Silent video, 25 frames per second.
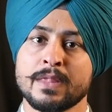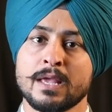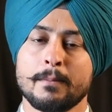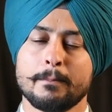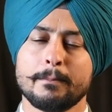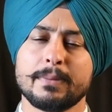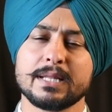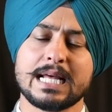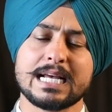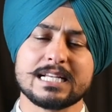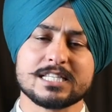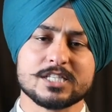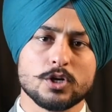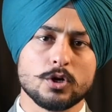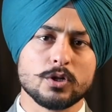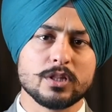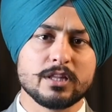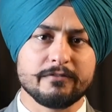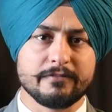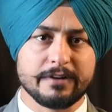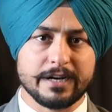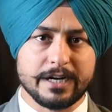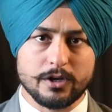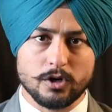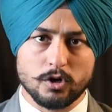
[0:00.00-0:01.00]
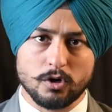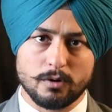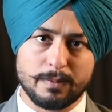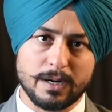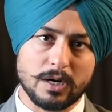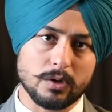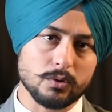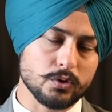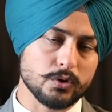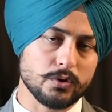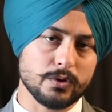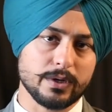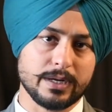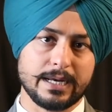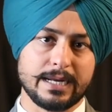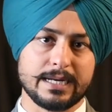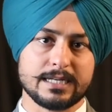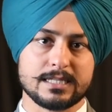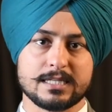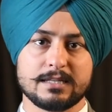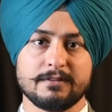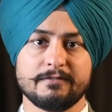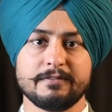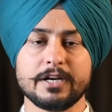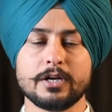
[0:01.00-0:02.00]
But that's not the video about today.
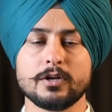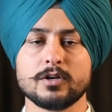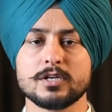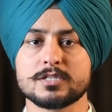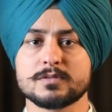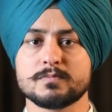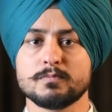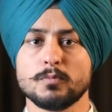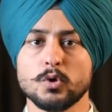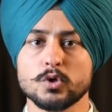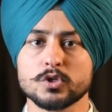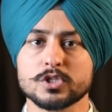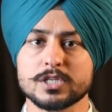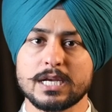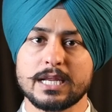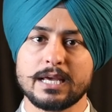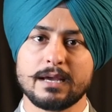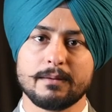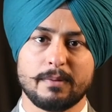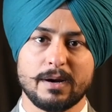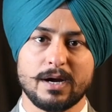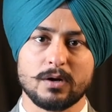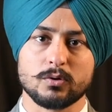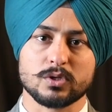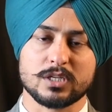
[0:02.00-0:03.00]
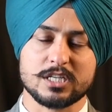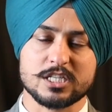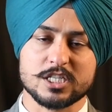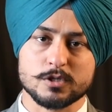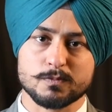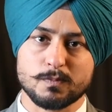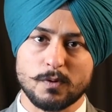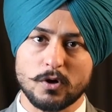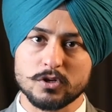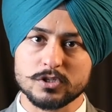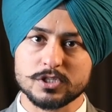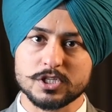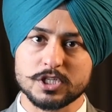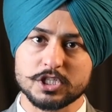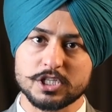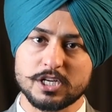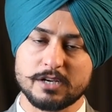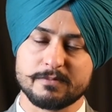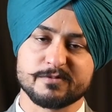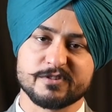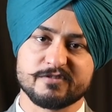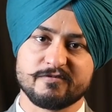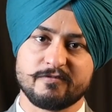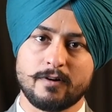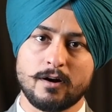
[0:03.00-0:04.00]
The video is mostly about the
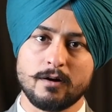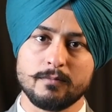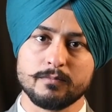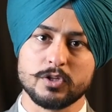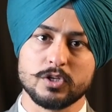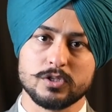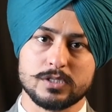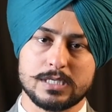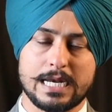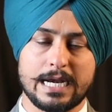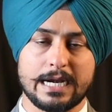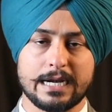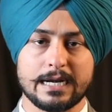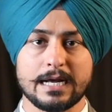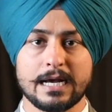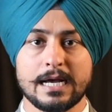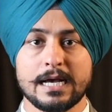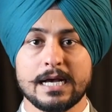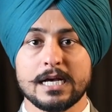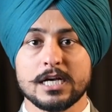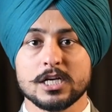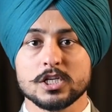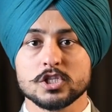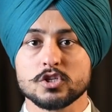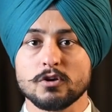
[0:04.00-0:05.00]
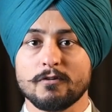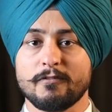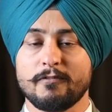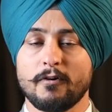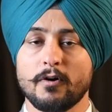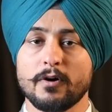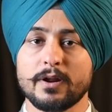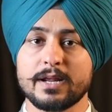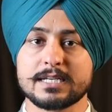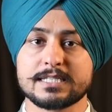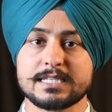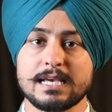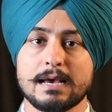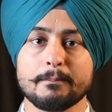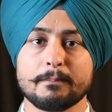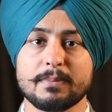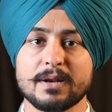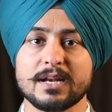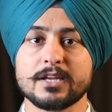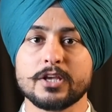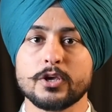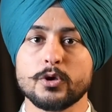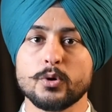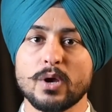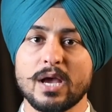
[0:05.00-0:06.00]
sponsorships from New Zealand. So for example,
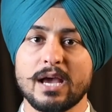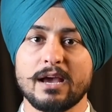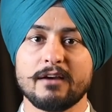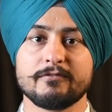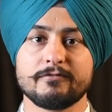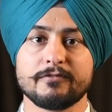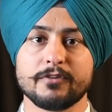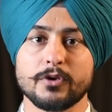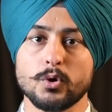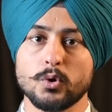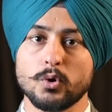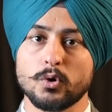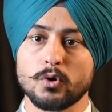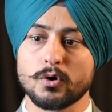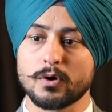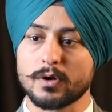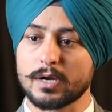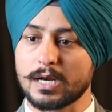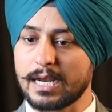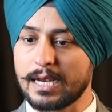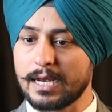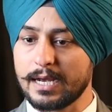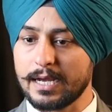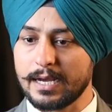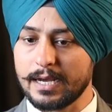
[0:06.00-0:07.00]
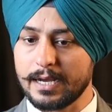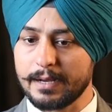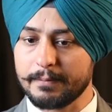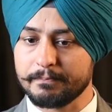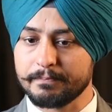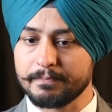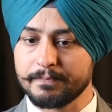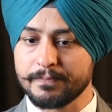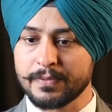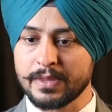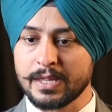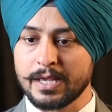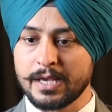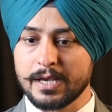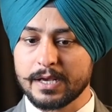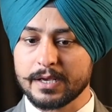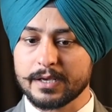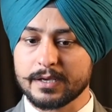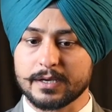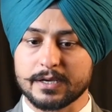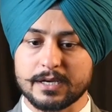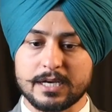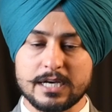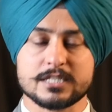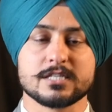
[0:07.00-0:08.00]
you have your
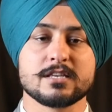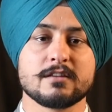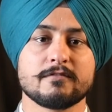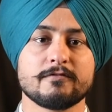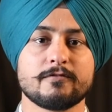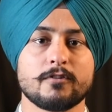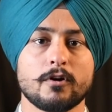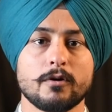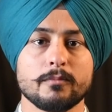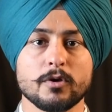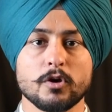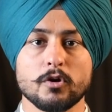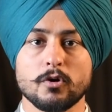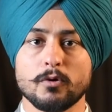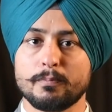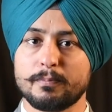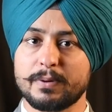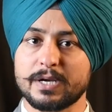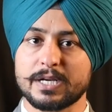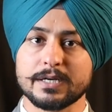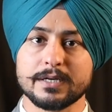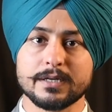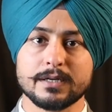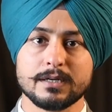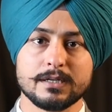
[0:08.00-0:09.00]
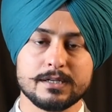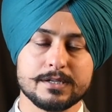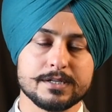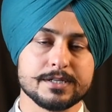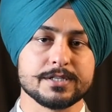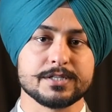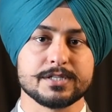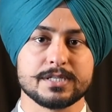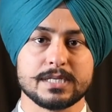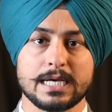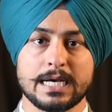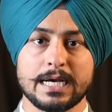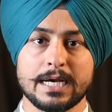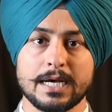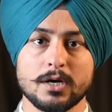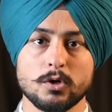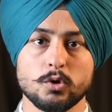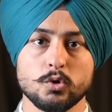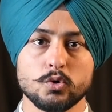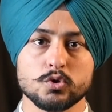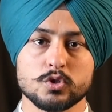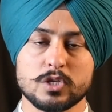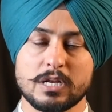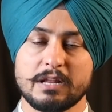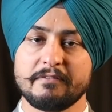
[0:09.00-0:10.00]
cousin from your paternals
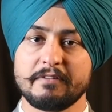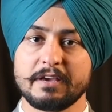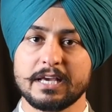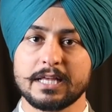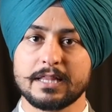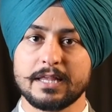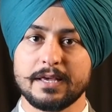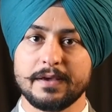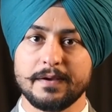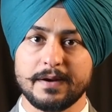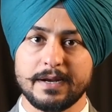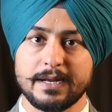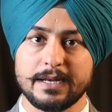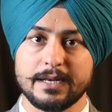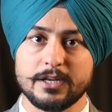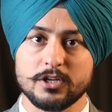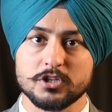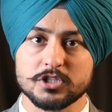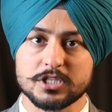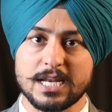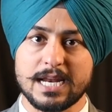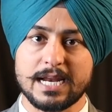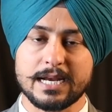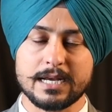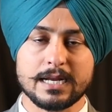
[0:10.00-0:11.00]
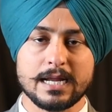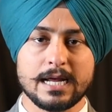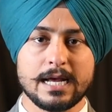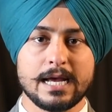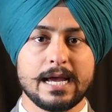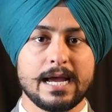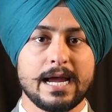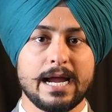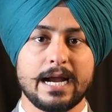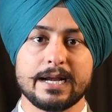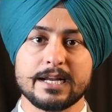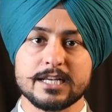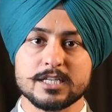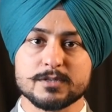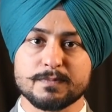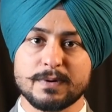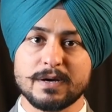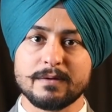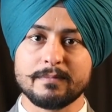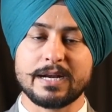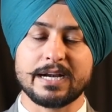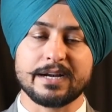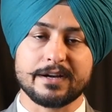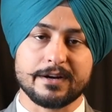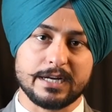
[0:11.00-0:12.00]
who's living there in New Zealand and is
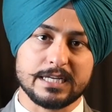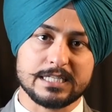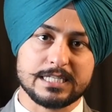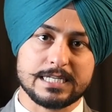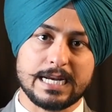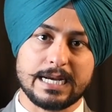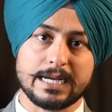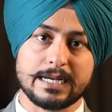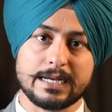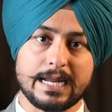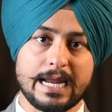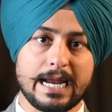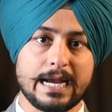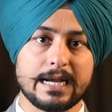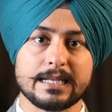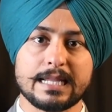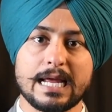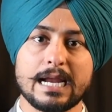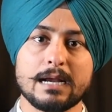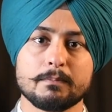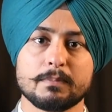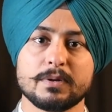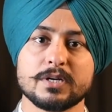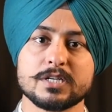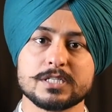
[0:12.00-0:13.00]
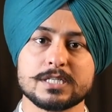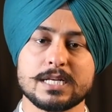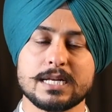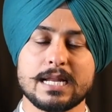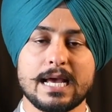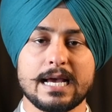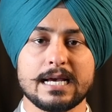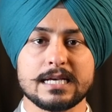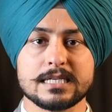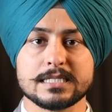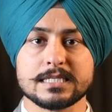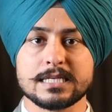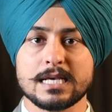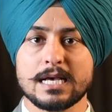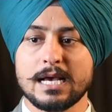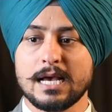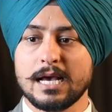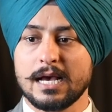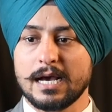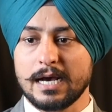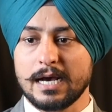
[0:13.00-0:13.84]
permanent resident, and that person has